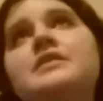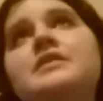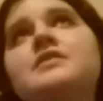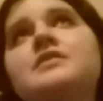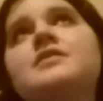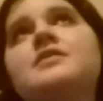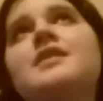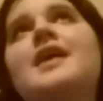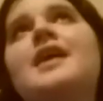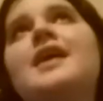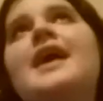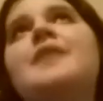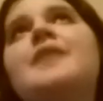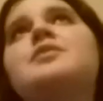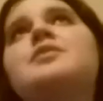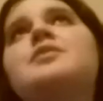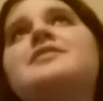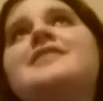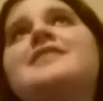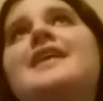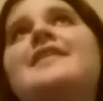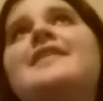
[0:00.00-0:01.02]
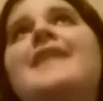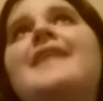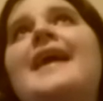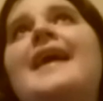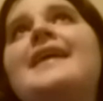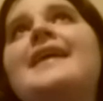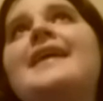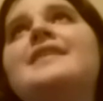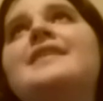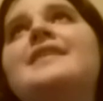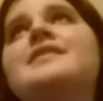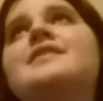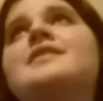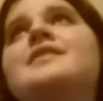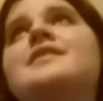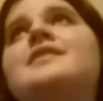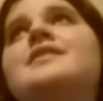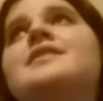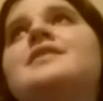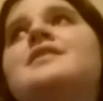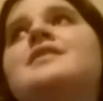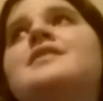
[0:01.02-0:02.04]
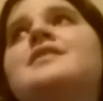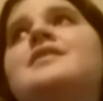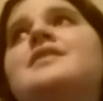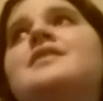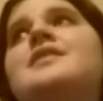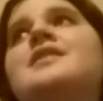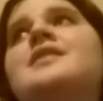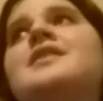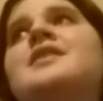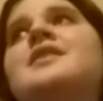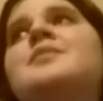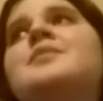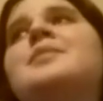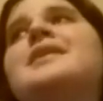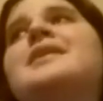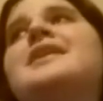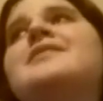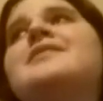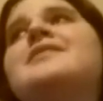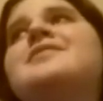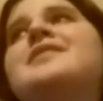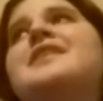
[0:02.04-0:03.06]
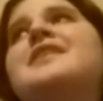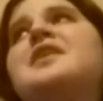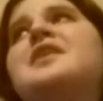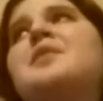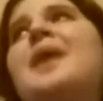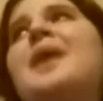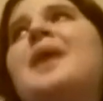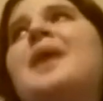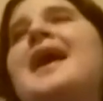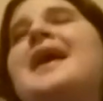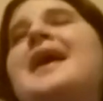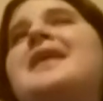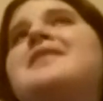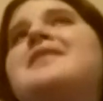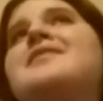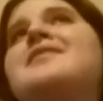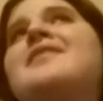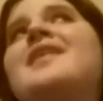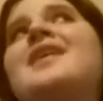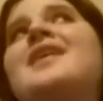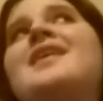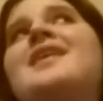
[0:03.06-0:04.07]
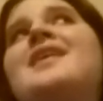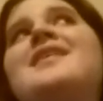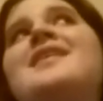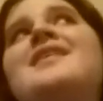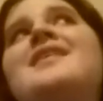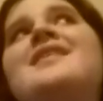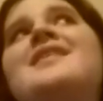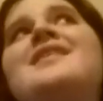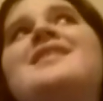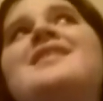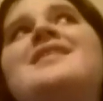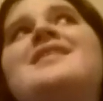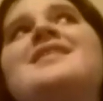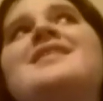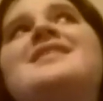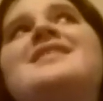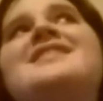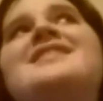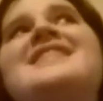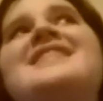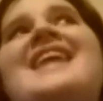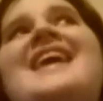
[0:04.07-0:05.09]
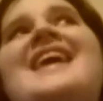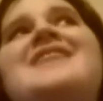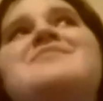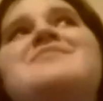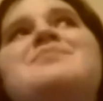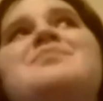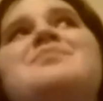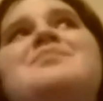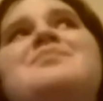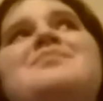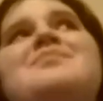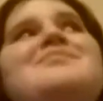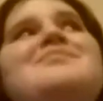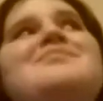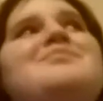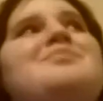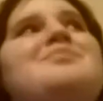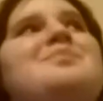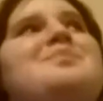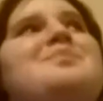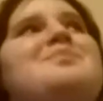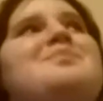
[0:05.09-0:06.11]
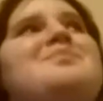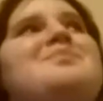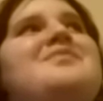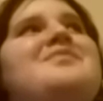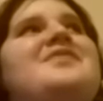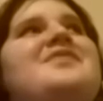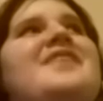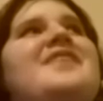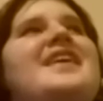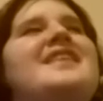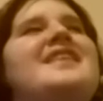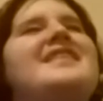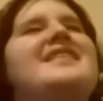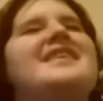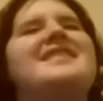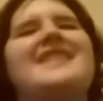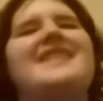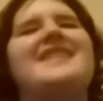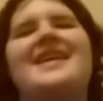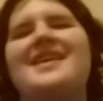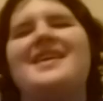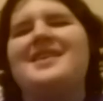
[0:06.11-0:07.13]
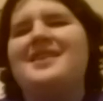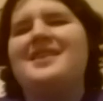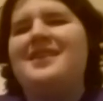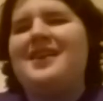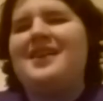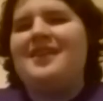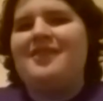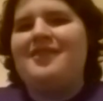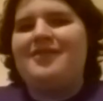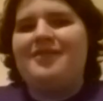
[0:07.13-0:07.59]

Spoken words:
I will say that. But if you have that feeling of